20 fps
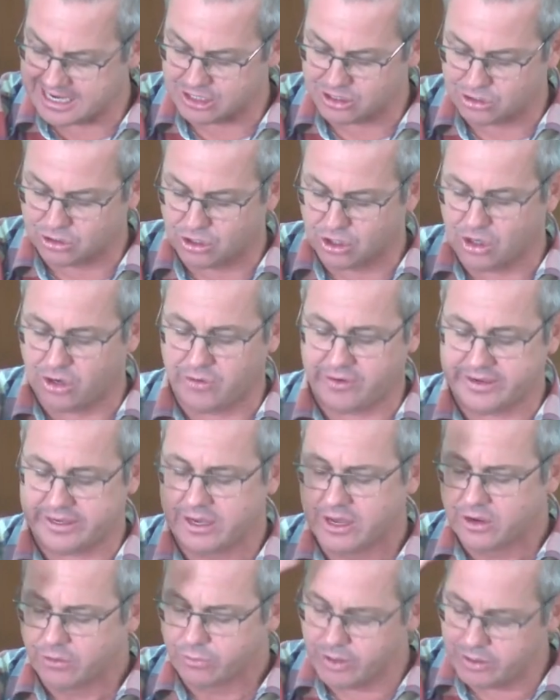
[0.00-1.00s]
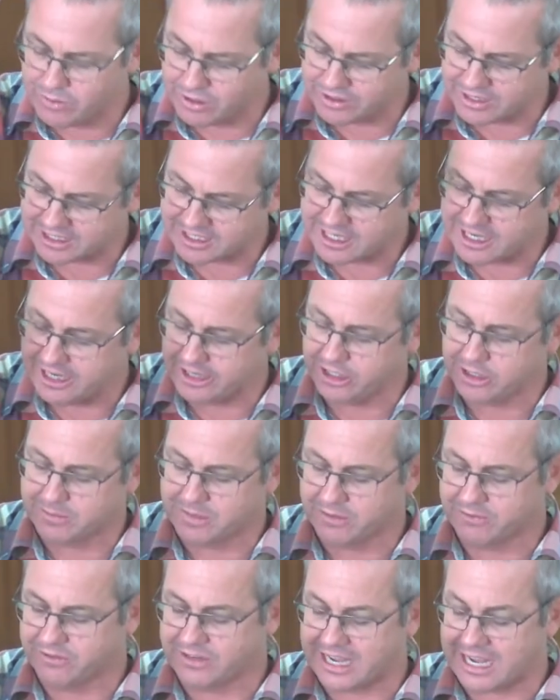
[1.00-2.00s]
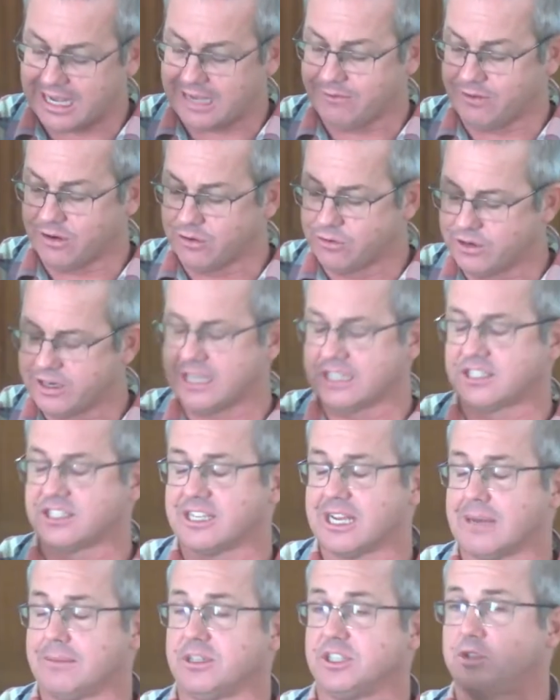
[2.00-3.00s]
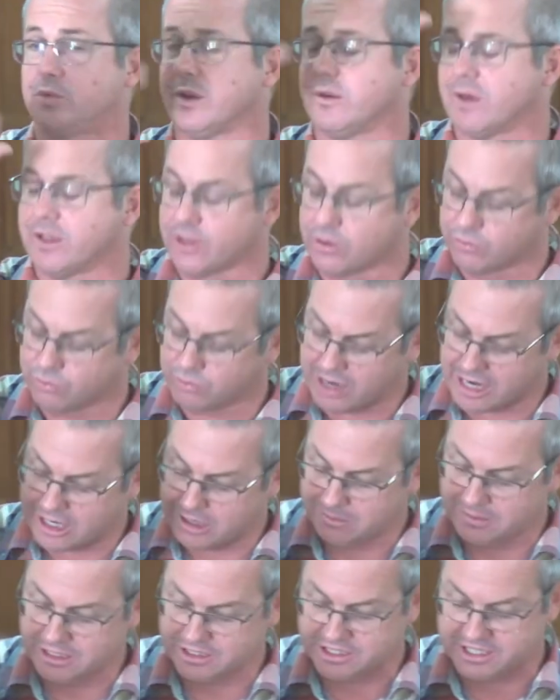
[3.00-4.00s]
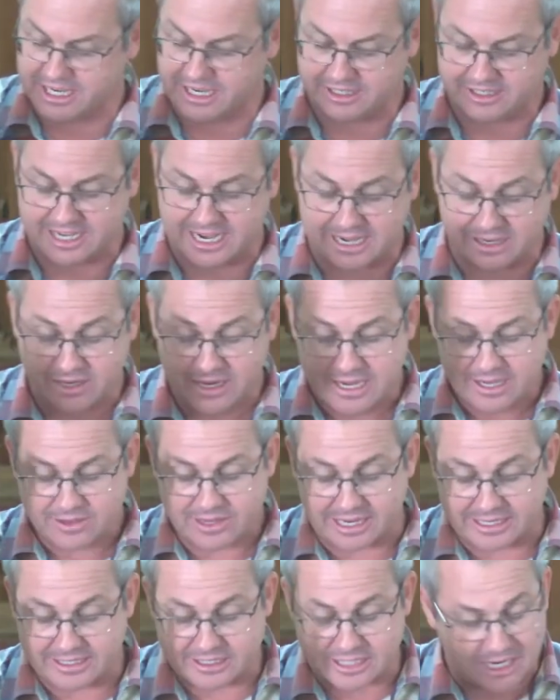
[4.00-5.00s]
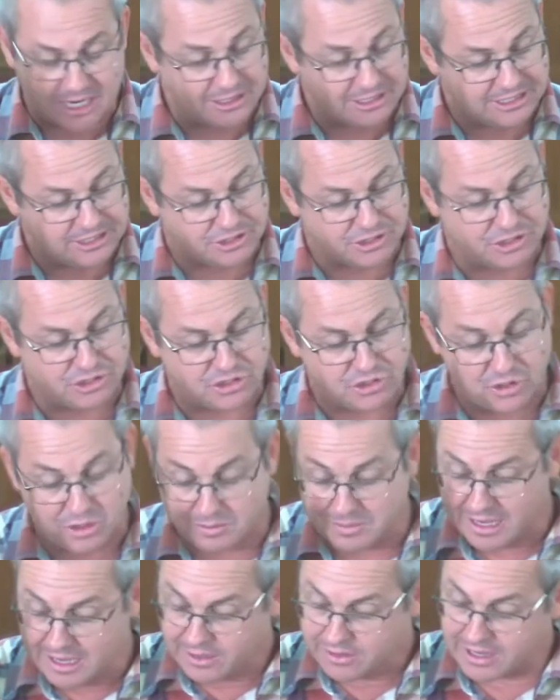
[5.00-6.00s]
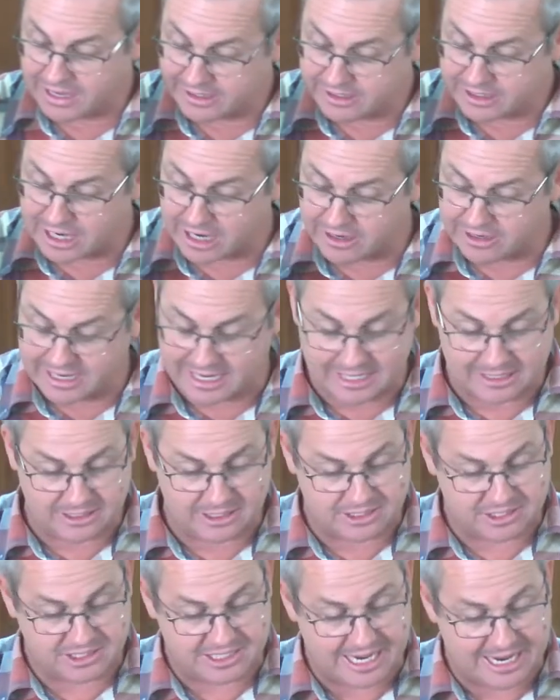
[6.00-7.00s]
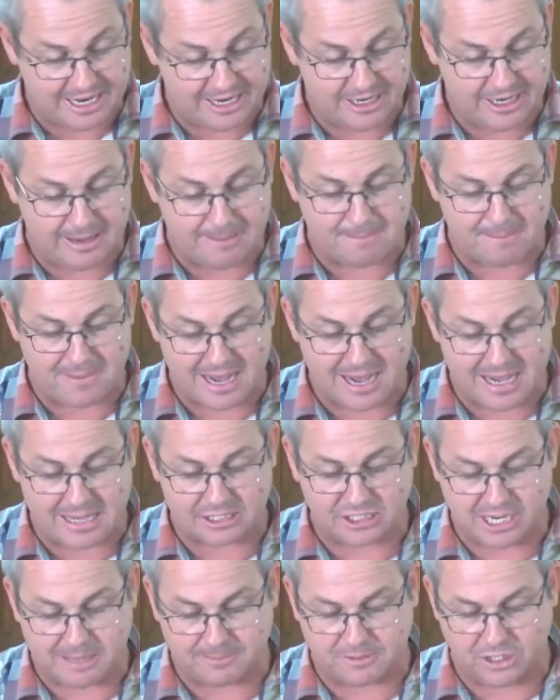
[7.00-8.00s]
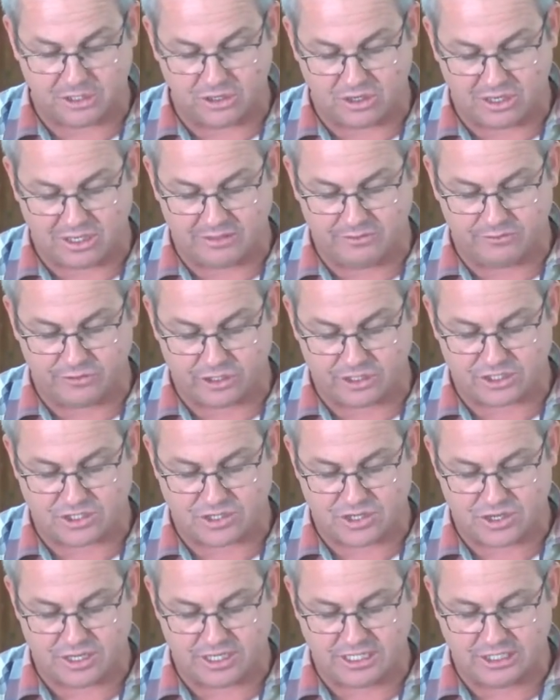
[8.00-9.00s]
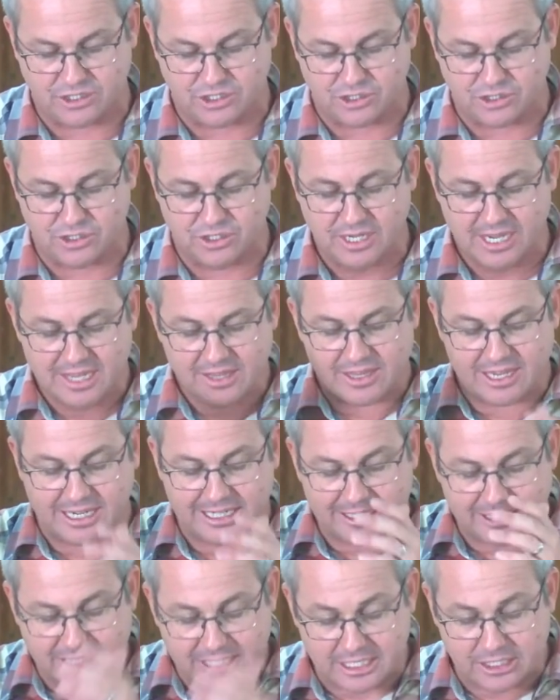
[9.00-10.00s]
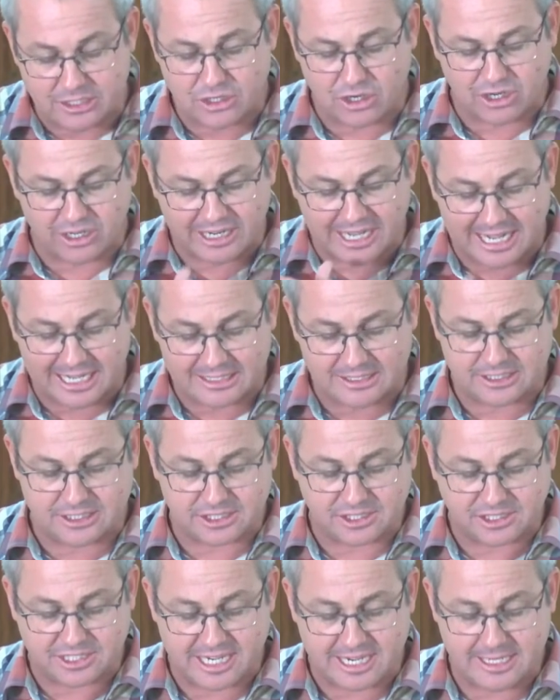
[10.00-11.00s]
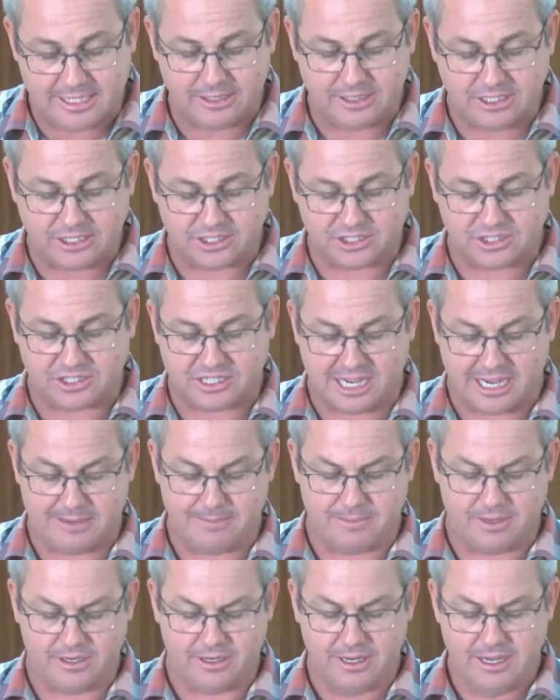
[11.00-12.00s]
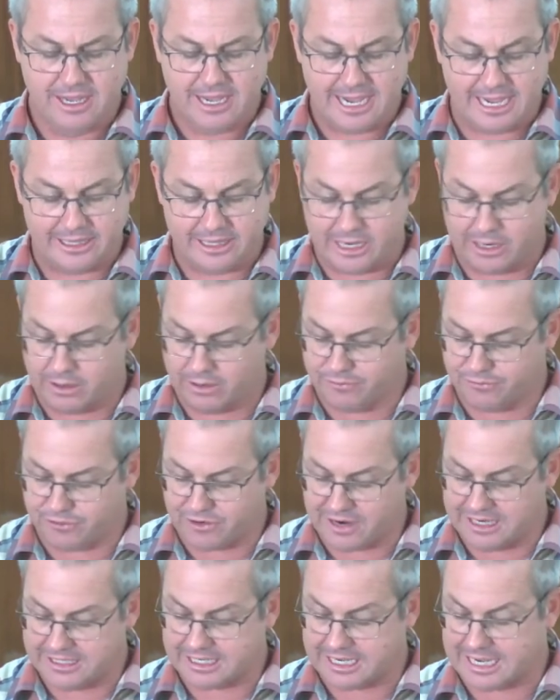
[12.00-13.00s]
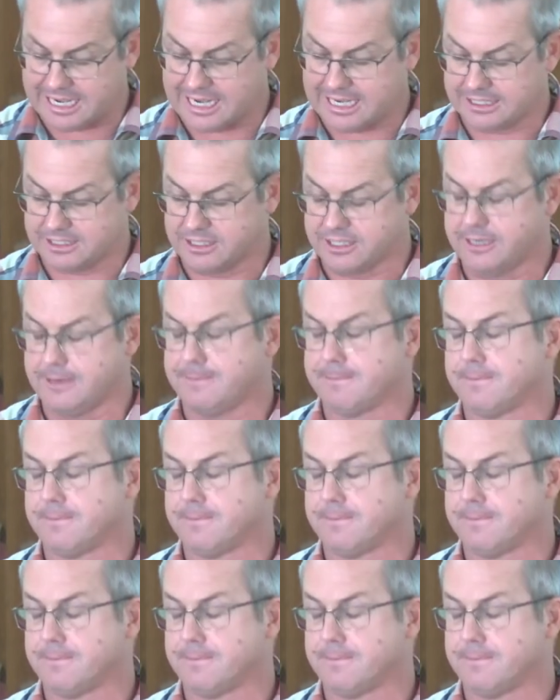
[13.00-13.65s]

glory. We want the kingdom of David re-established. We want the Romans kicked out. They don't listen to him. They don't understand him. Mark chapter 9 verse 32. They did not understand this statement and they were afraid to ask him.